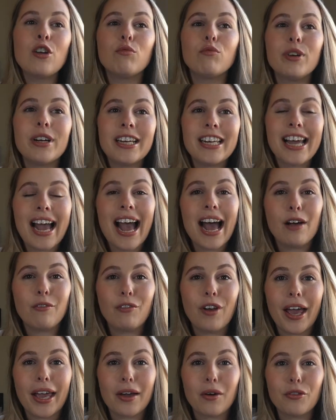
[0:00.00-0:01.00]
really
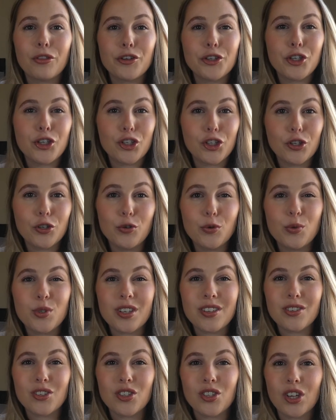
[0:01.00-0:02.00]
have like the shoes
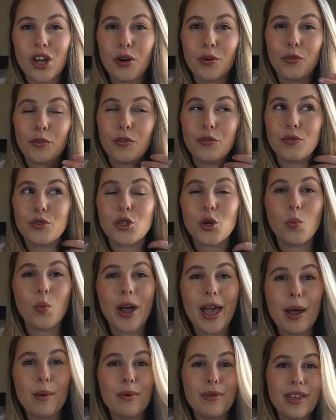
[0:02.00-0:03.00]
and stuff to
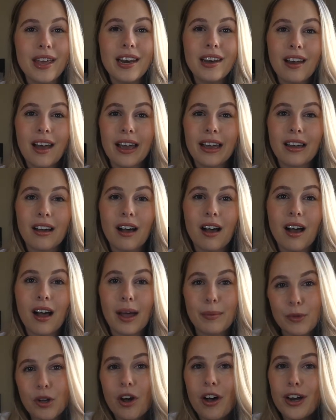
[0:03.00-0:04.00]
wear with it. Like,
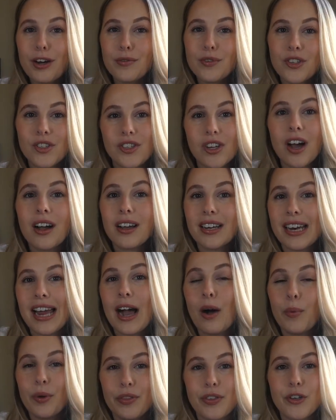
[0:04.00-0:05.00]
I'm kind of stuck
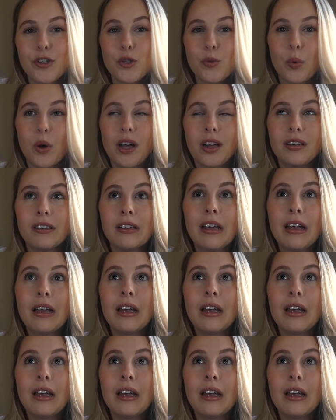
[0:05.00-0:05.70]
now with this one.